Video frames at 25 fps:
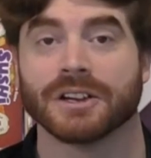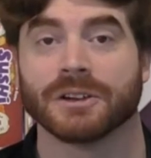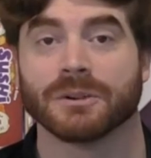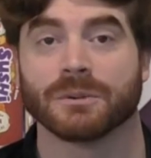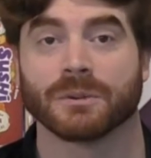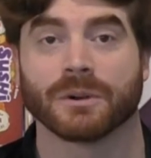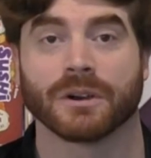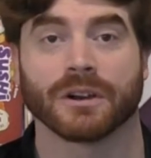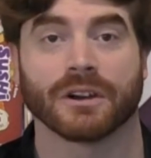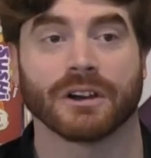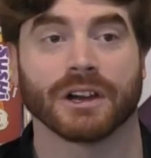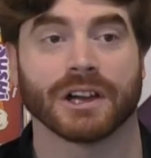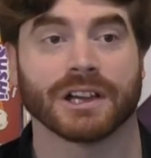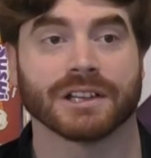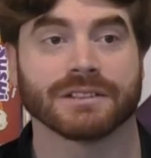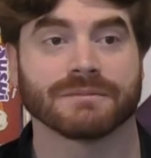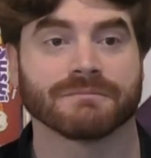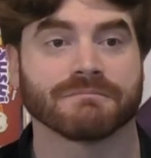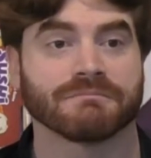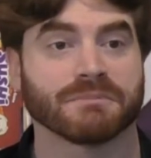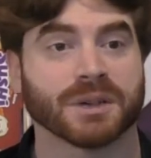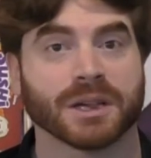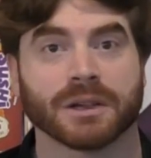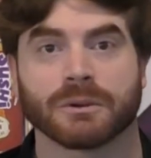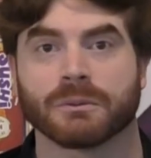where I
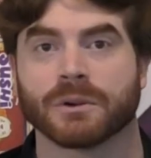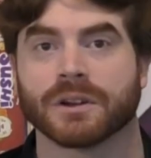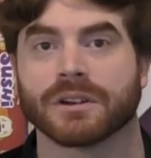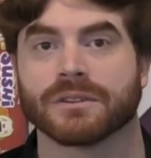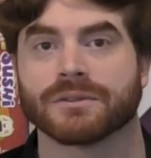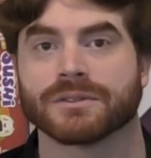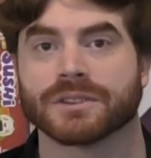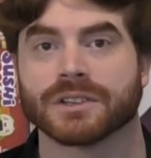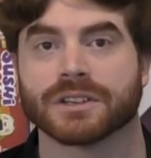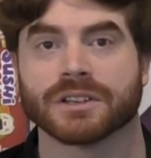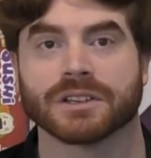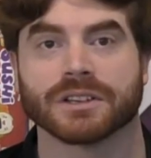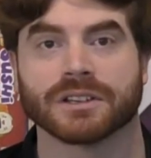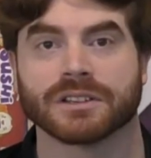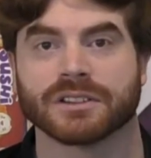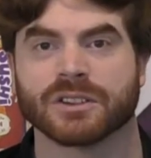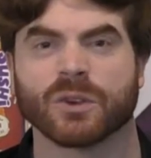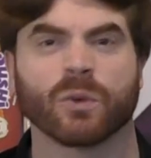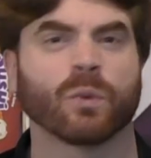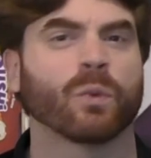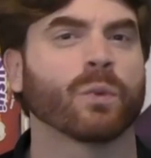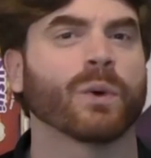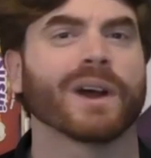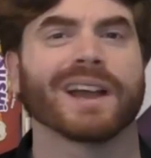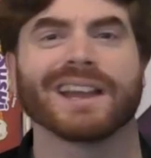pick one of the
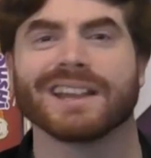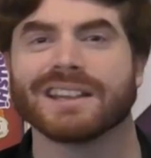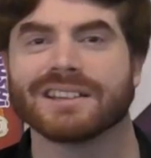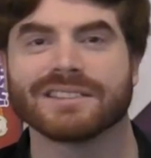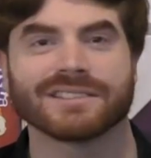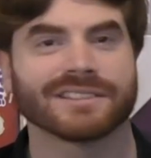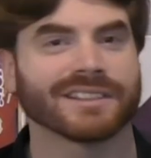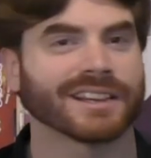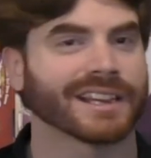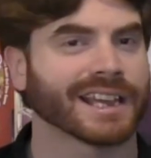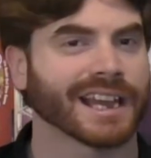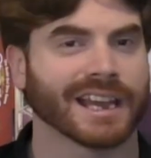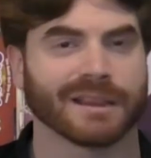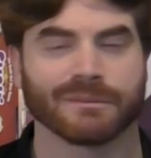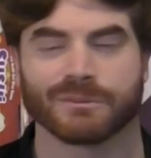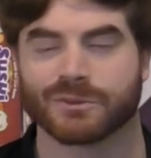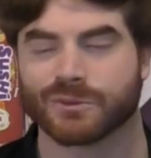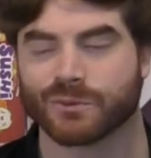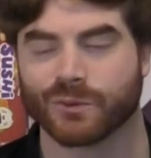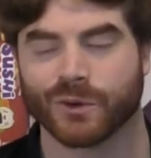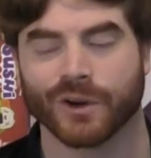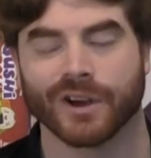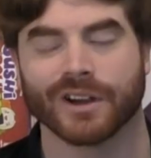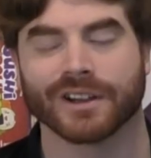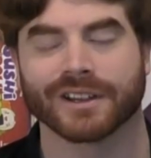ways that games
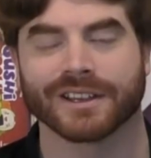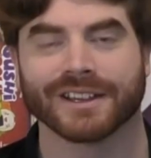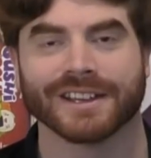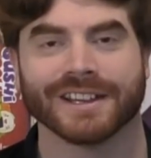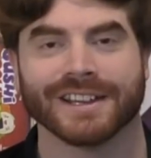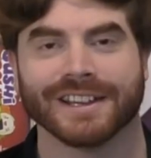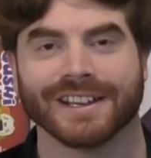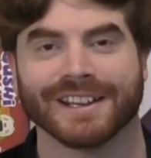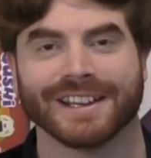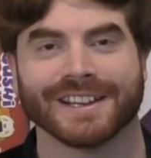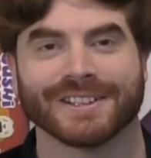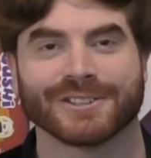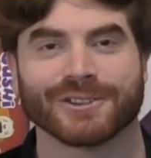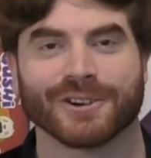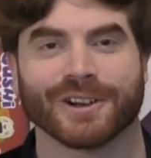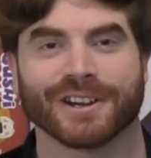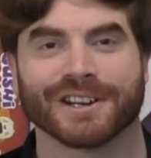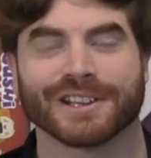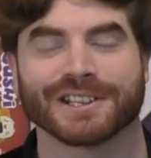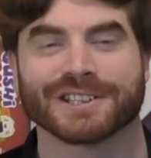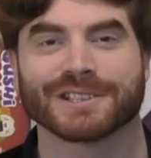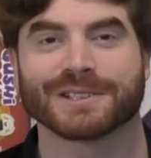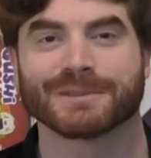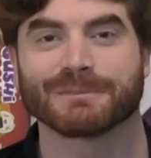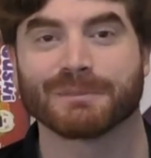work, try and
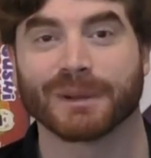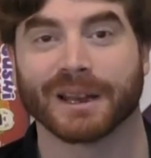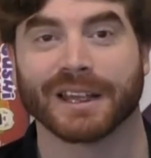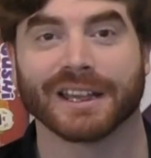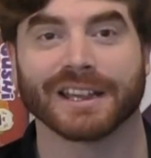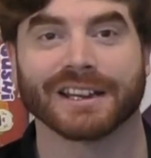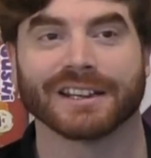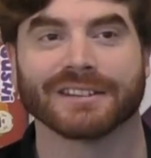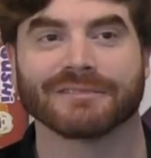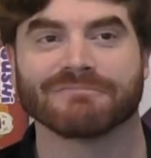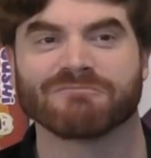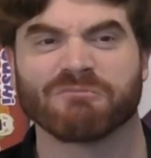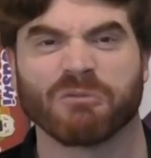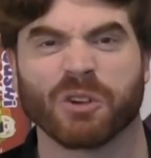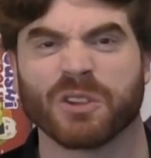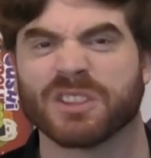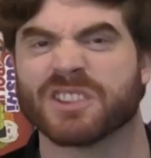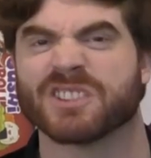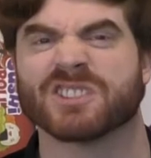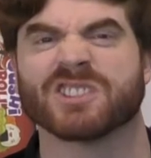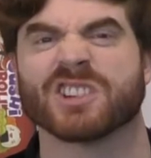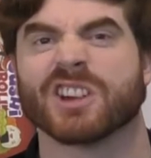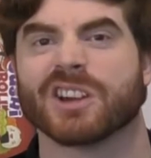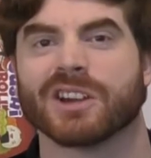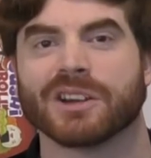explain what the
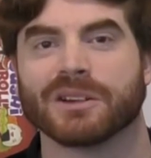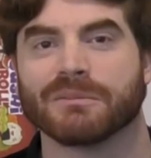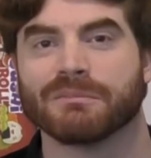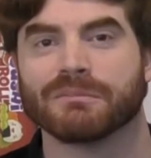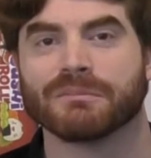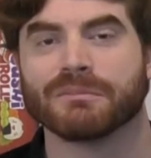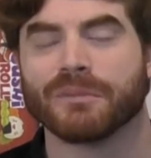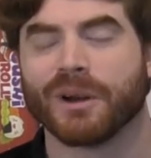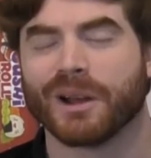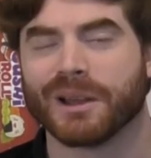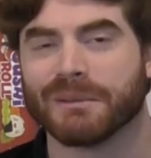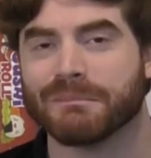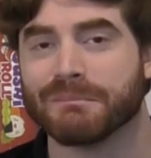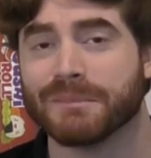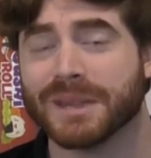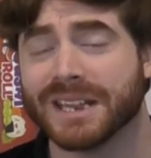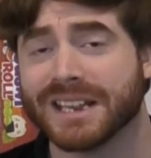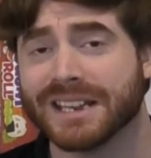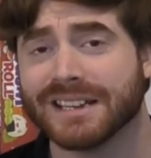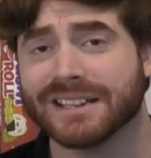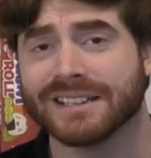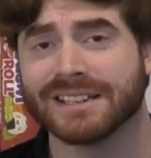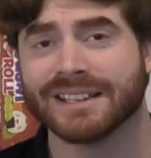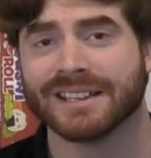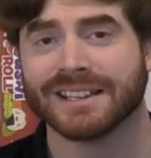term might
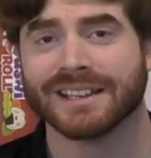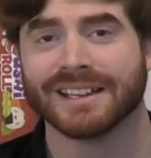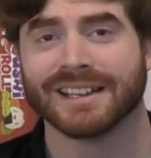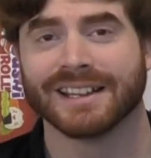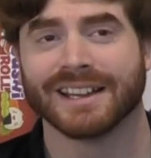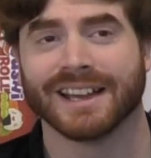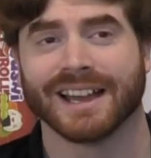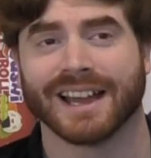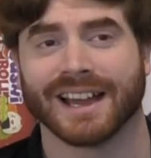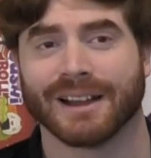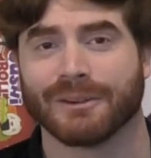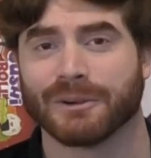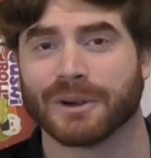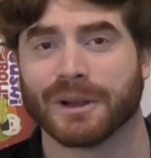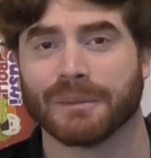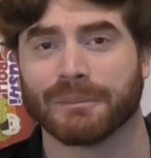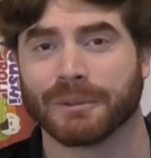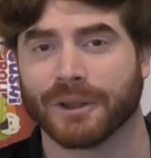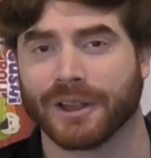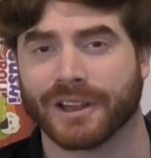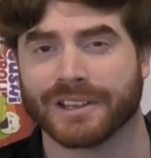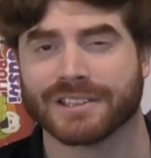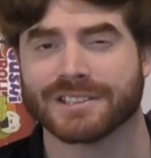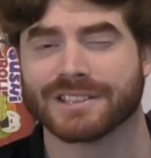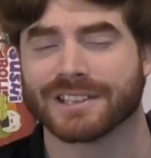mean, how it
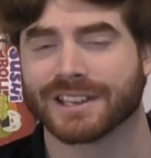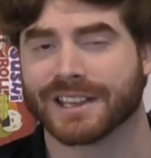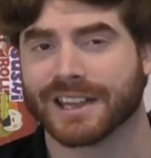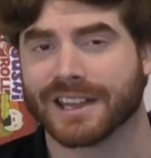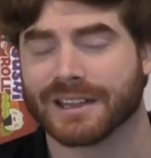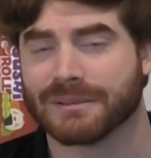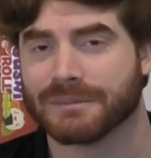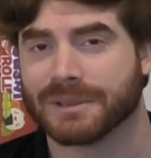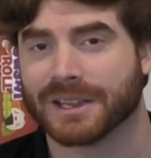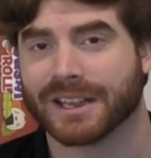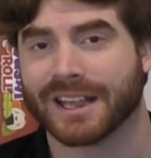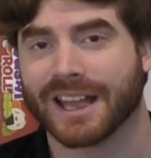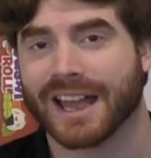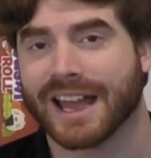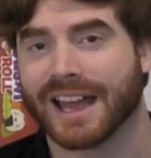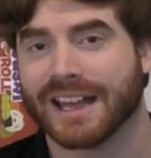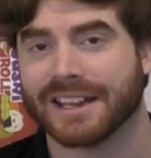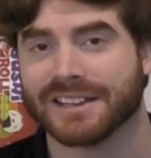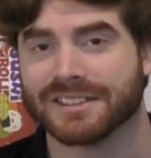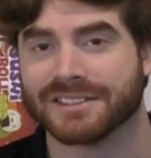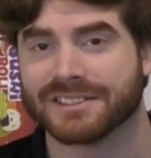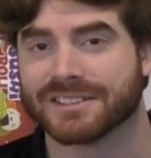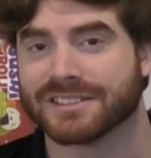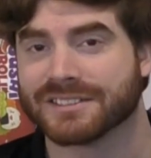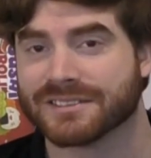applies to gaming,
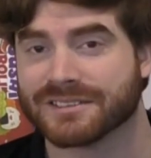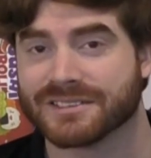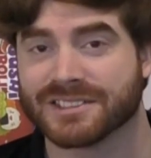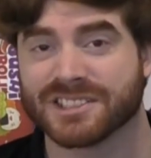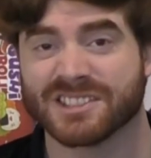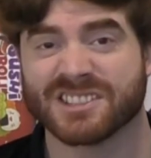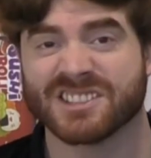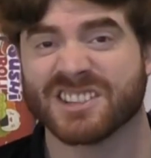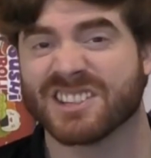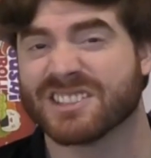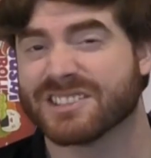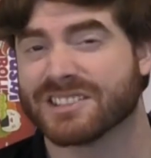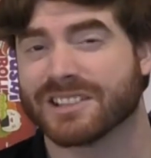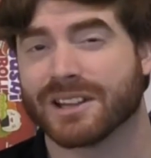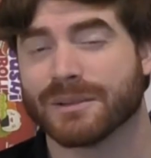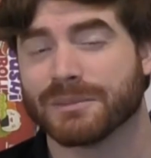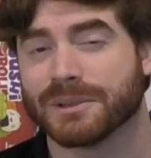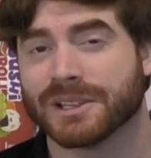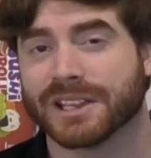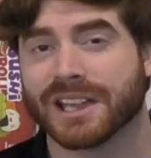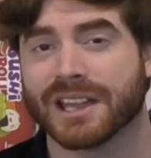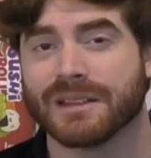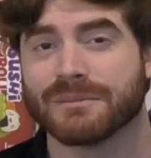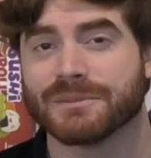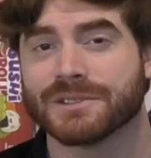and suggest a couple
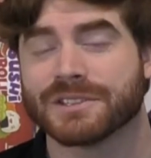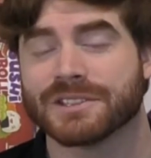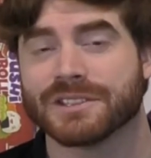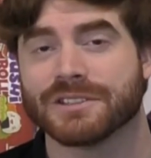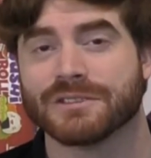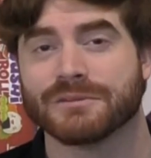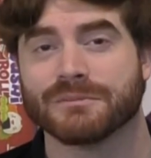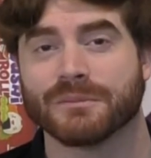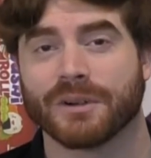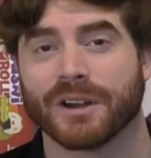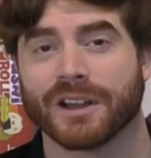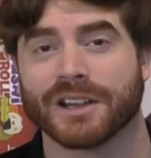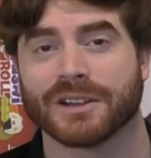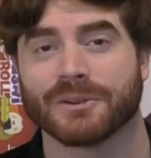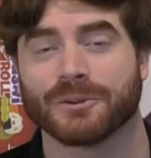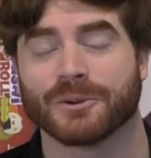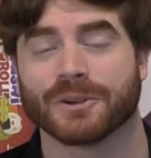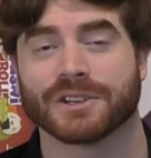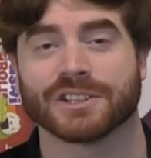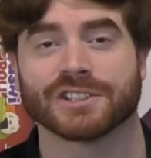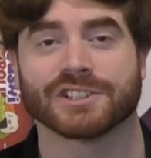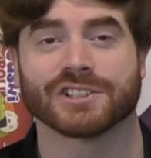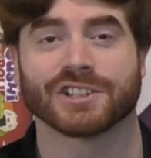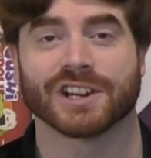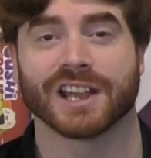of games that you might want
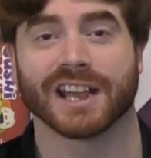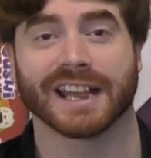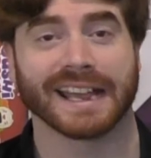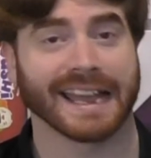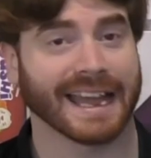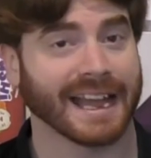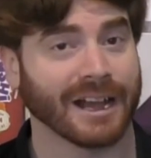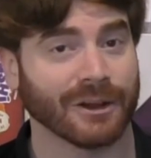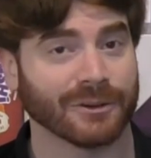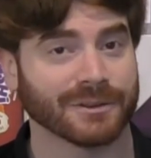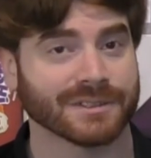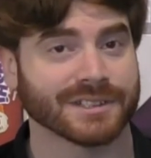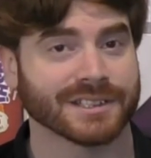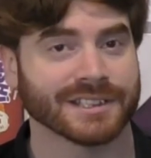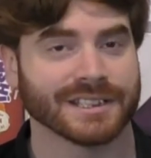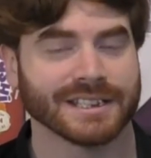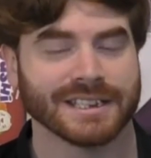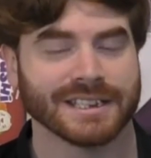to check out.